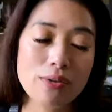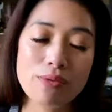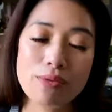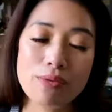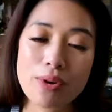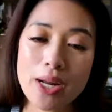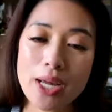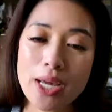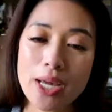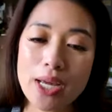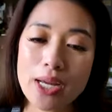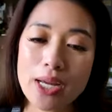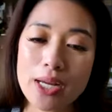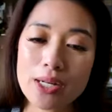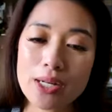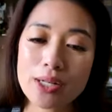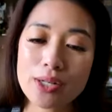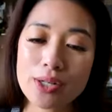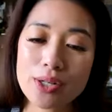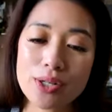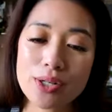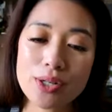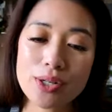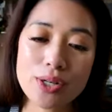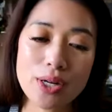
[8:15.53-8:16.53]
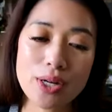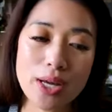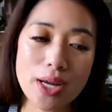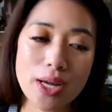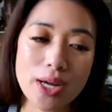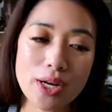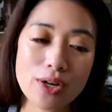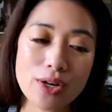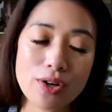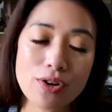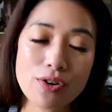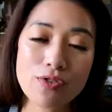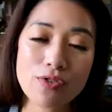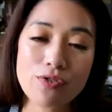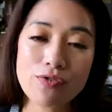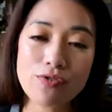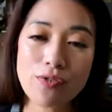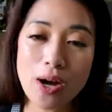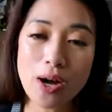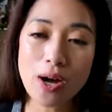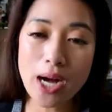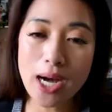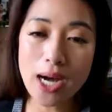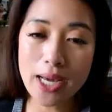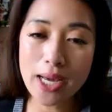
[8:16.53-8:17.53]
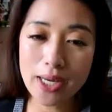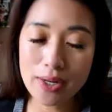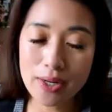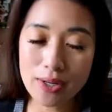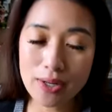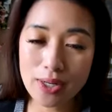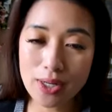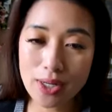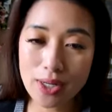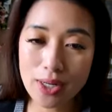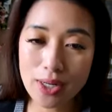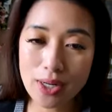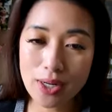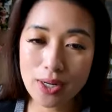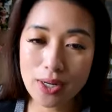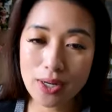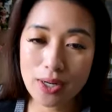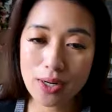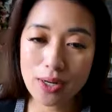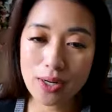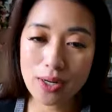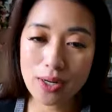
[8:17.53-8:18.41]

rain, tornado, fire,